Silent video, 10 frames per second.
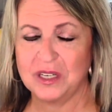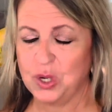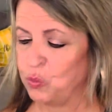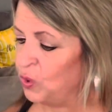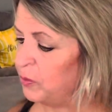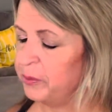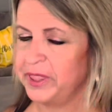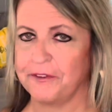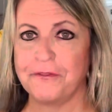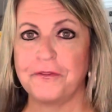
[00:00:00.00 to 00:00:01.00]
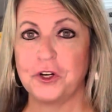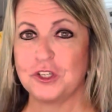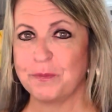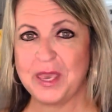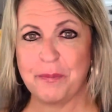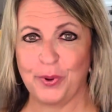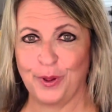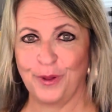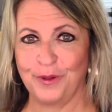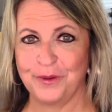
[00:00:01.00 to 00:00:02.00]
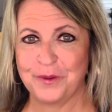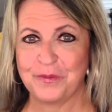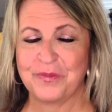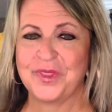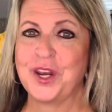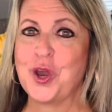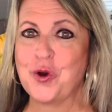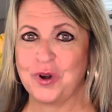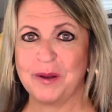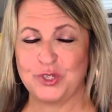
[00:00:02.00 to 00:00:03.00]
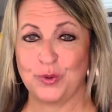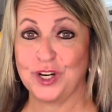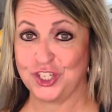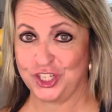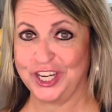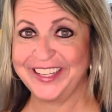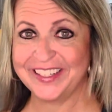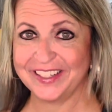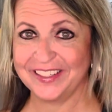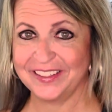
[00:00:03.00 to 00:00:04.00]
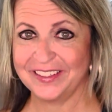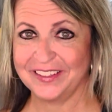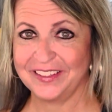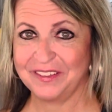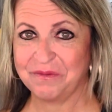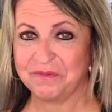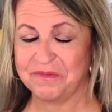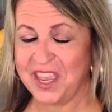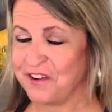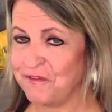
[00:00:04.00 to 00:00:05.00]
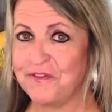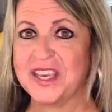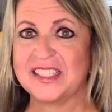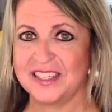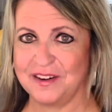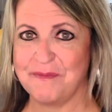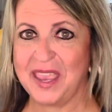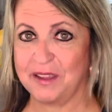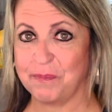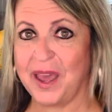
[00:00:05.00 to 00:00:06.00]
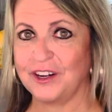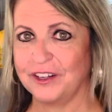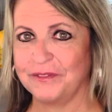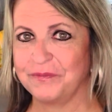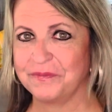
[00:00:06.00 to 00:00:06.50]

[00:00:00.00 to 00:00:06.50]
we will be the first people that own up to our shit and fix it and make it better.